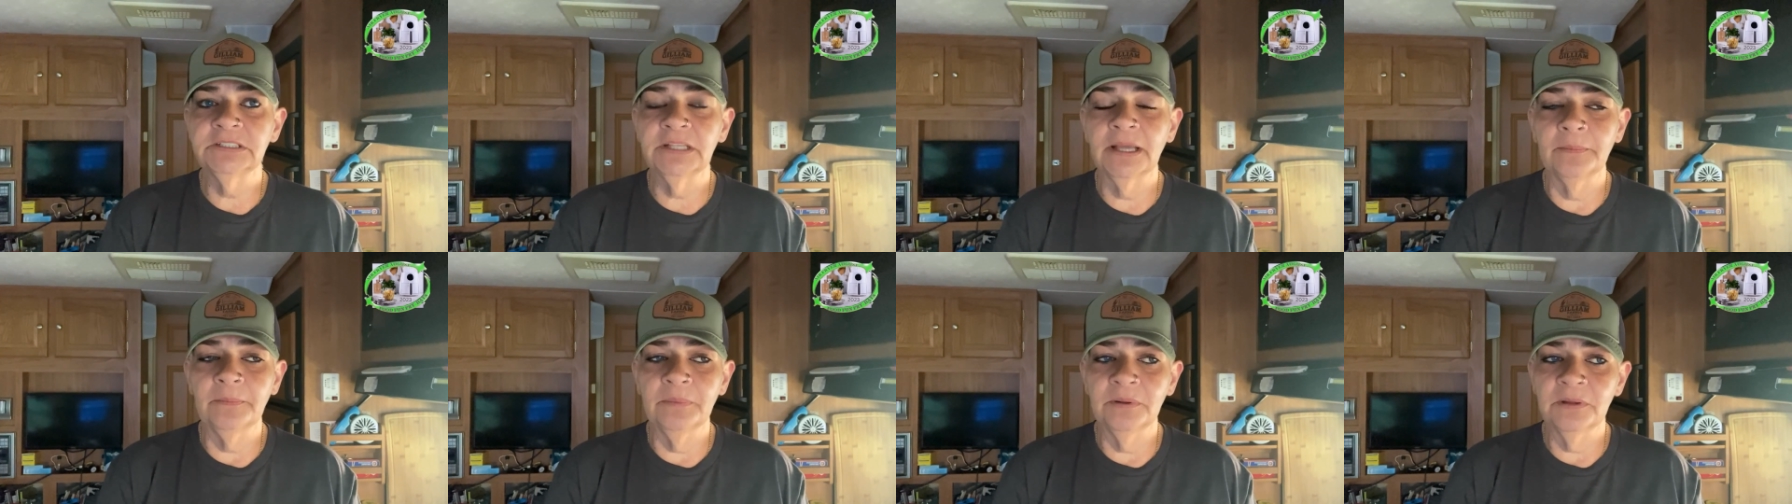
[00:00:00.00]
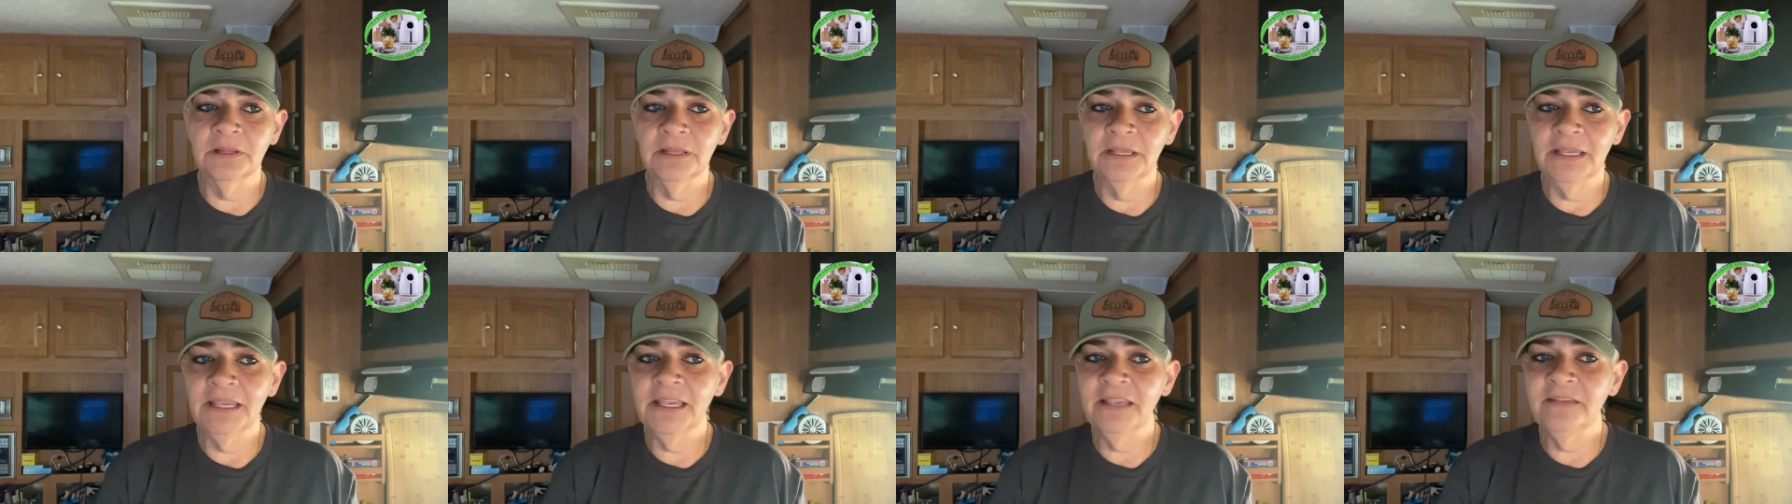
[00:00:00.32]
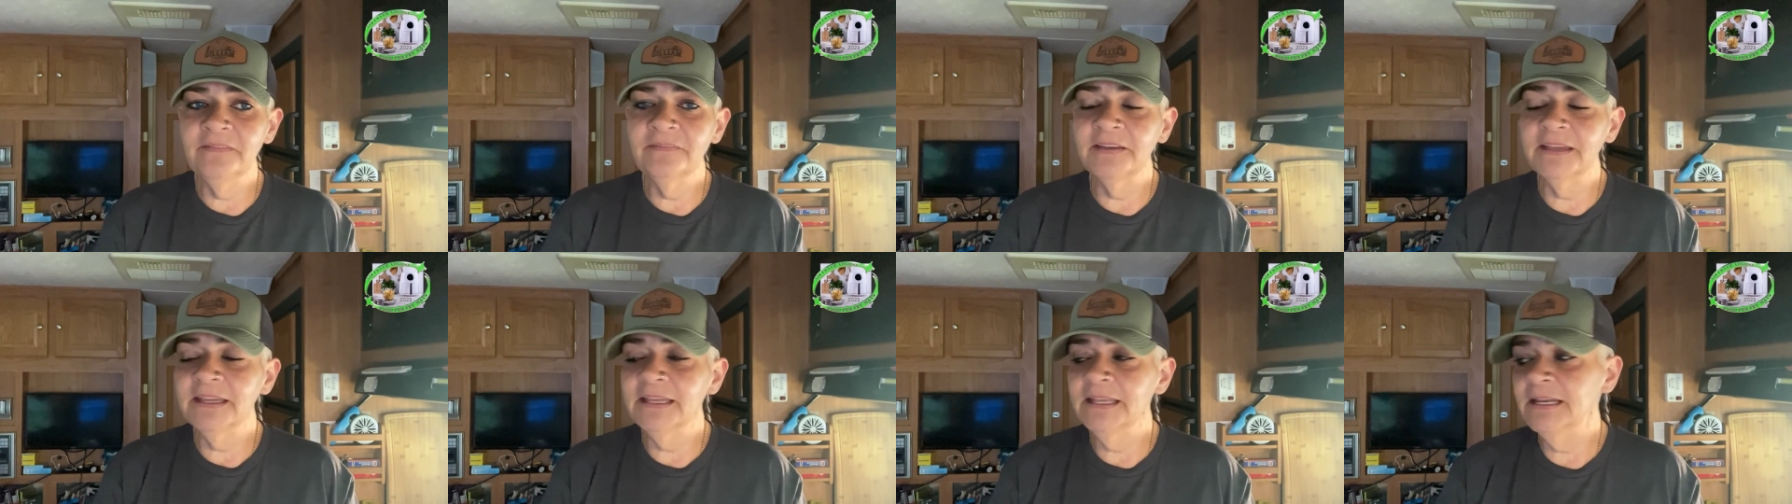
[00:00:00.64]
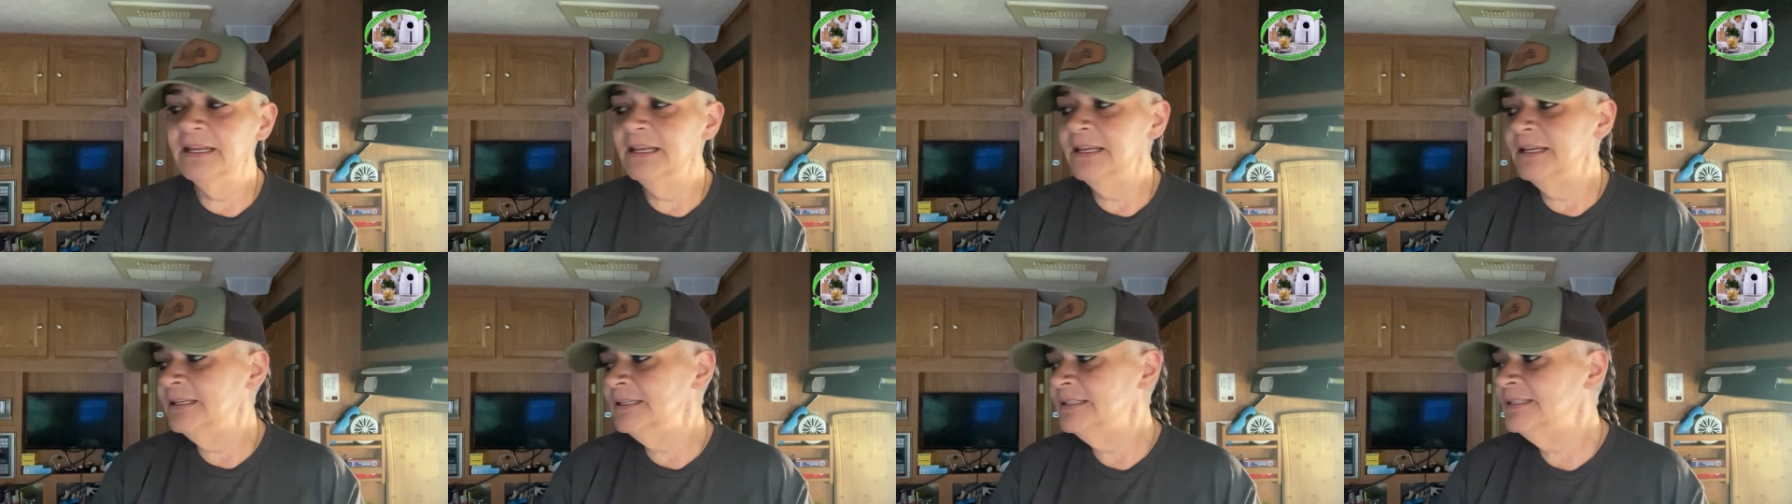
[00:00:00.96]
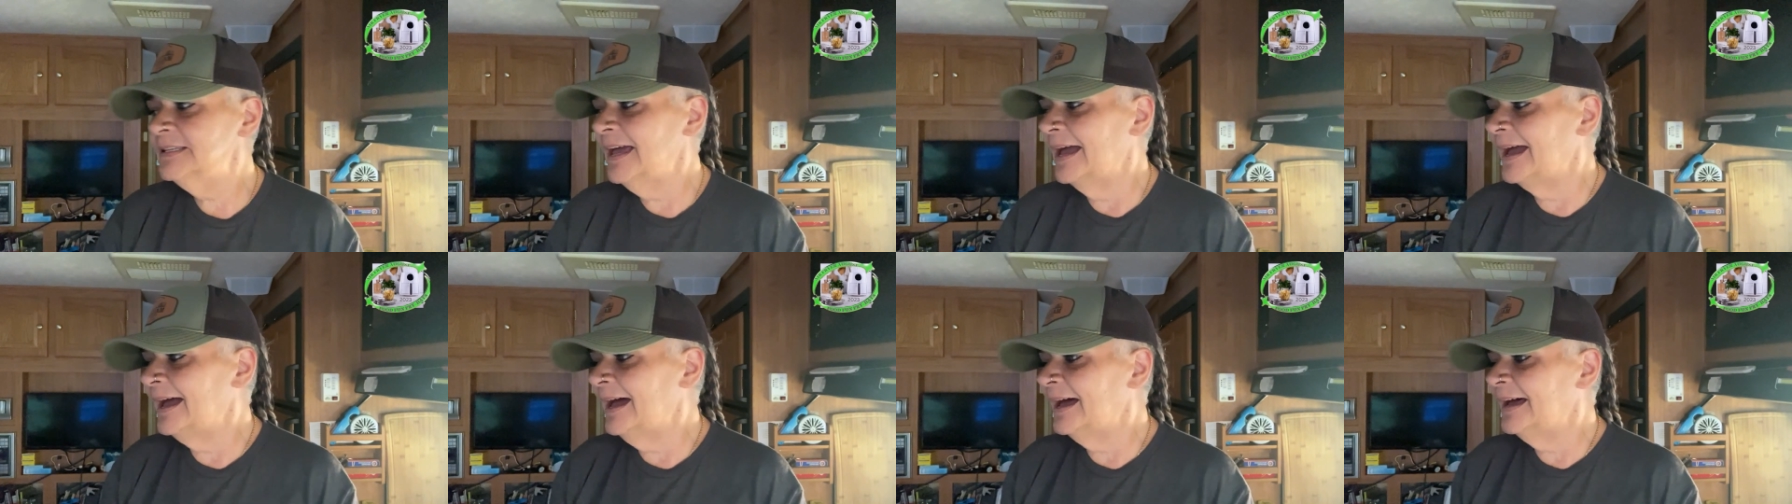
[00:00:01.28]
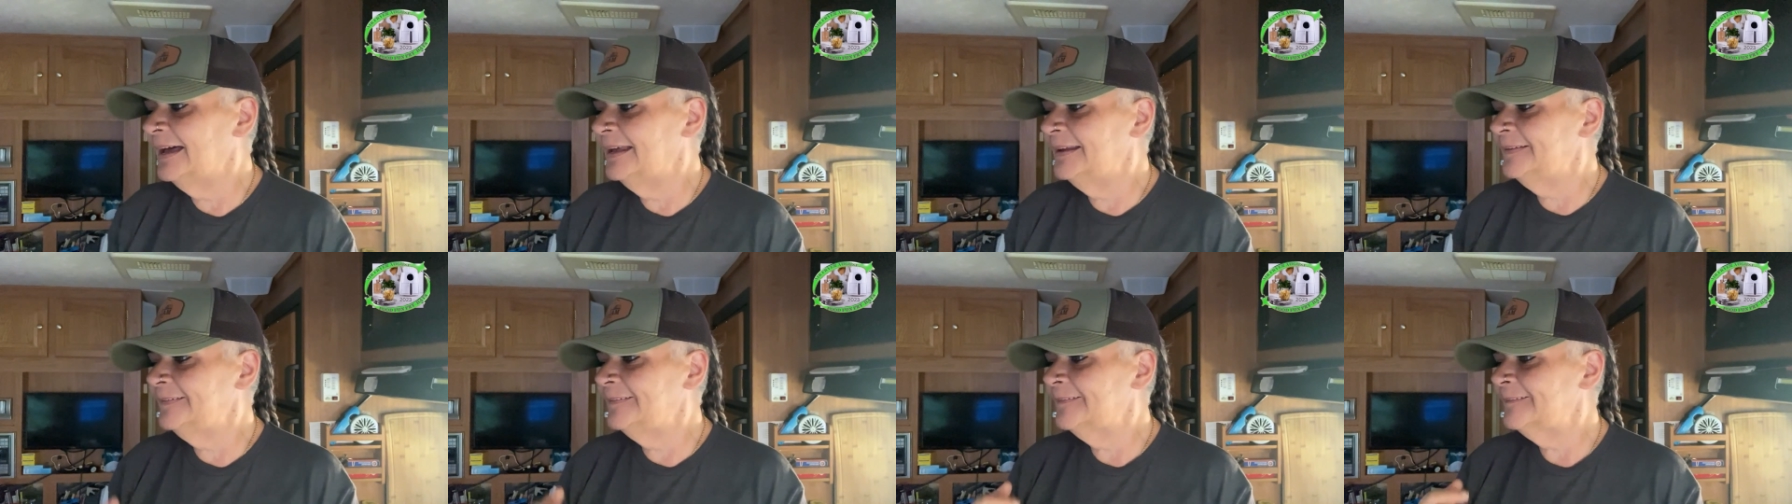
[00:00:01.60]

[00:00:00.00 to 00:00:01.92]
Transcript: I believe it is at...